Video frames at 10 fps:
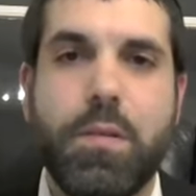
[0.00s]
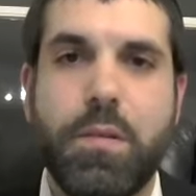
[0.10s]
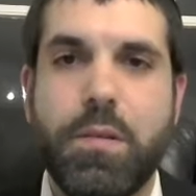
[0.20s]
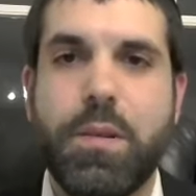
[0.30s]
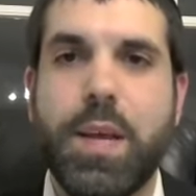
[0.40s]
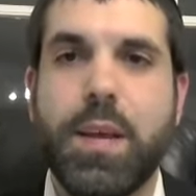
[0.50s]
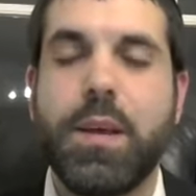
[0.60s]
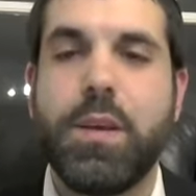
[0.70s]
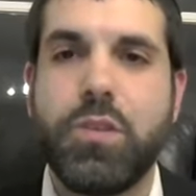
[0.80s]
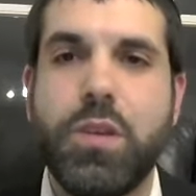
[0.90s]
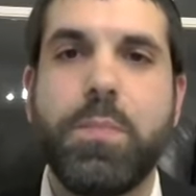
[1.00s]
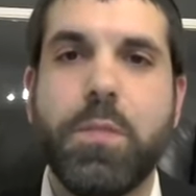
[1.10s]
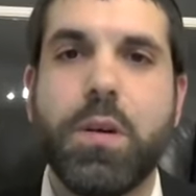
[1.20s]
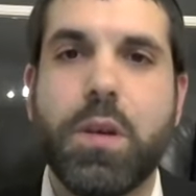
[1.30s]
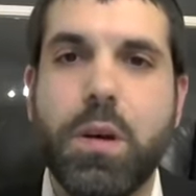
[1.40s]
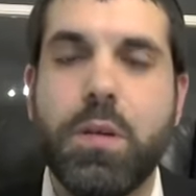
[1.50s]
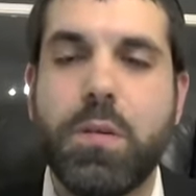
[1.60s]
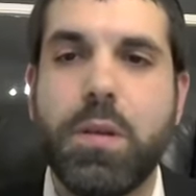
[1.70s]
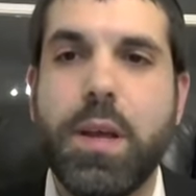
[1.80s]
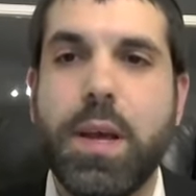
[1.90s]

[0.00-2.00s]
or take a sheep or a goat